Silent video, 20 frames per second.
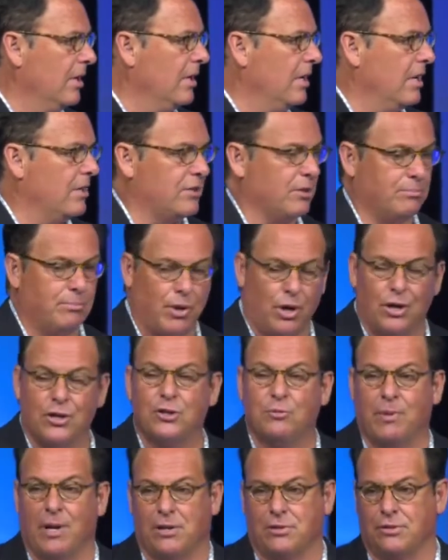it's a bird
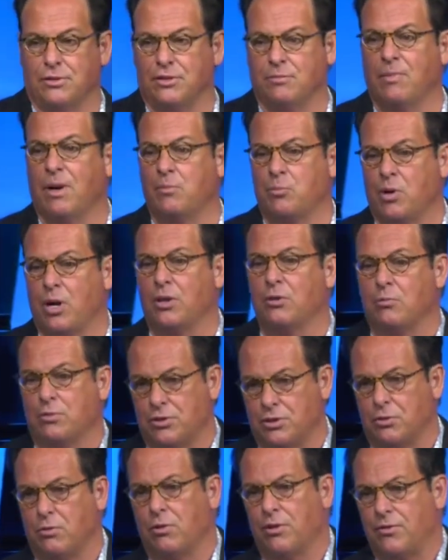specialist. My brother was
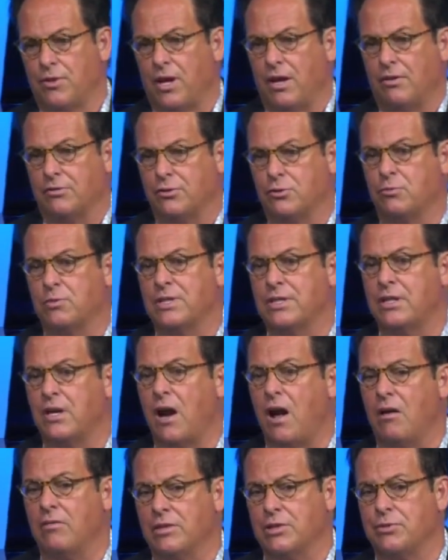an ornithologist. Went to
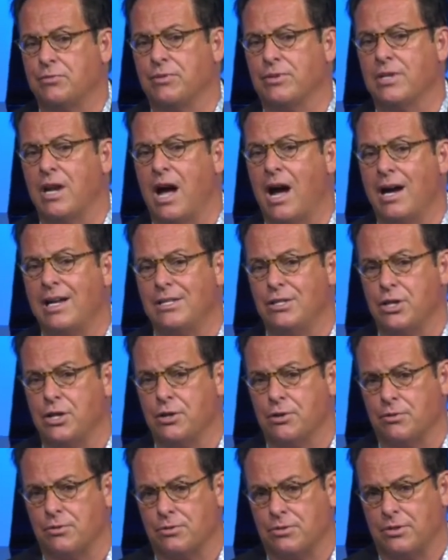college for nine
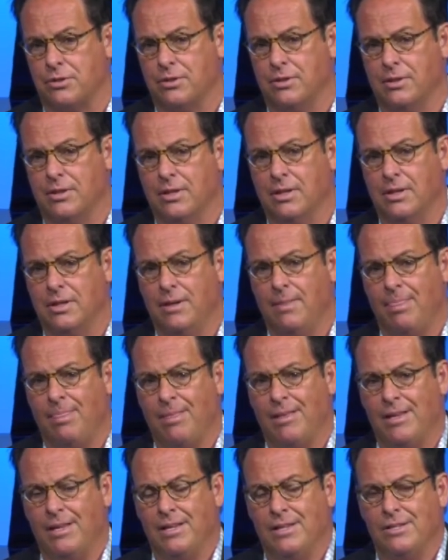years.
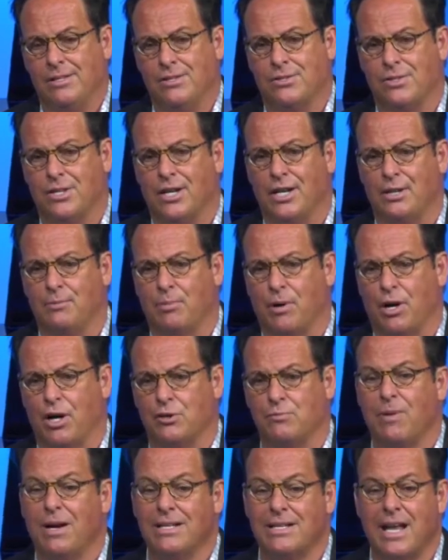Studied
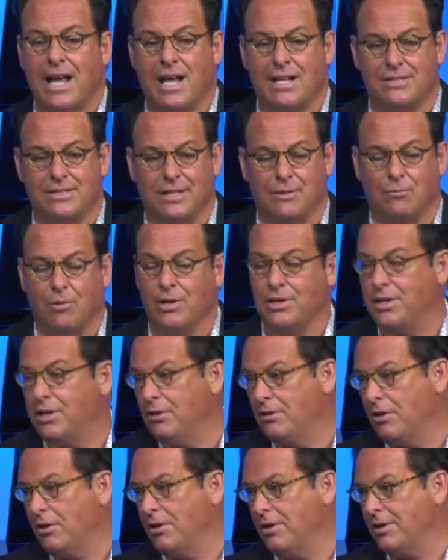birds. My dad said, What do
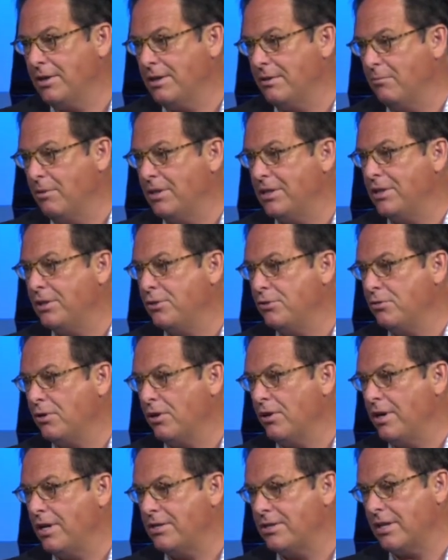you learn? What did you
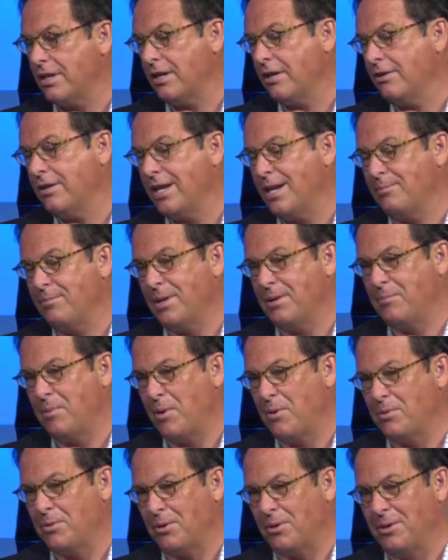learn? He said, I learned how to play
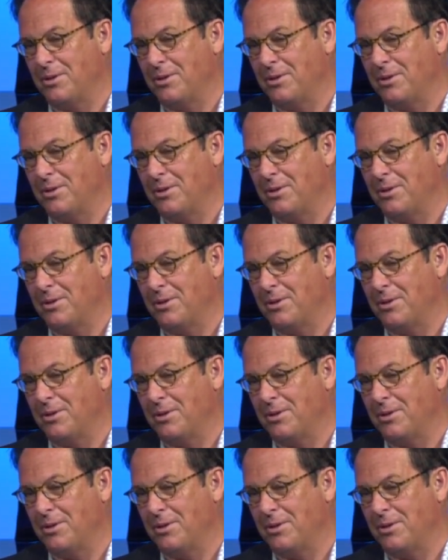poker.